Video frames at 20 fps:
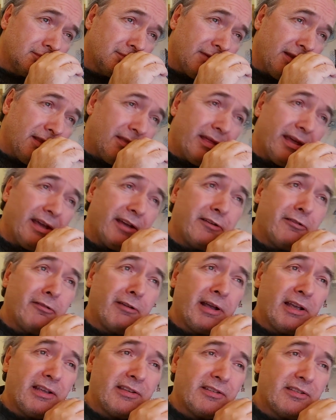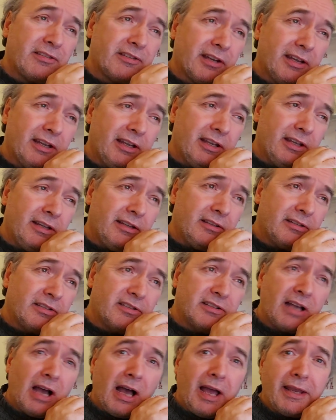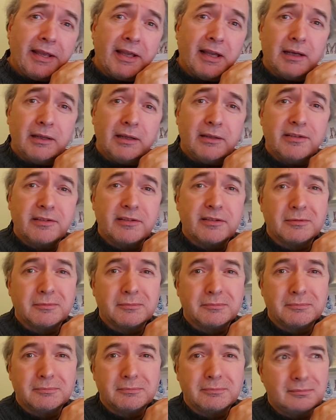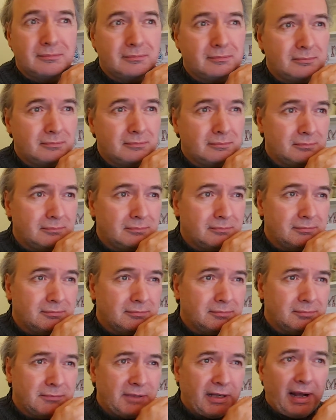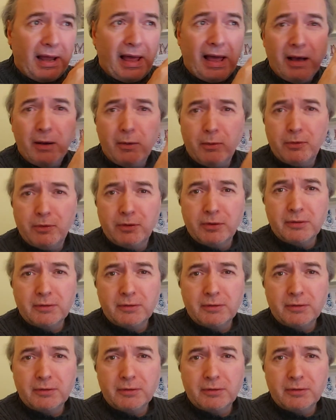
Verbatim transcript: They are dressed in sky colours, cloud,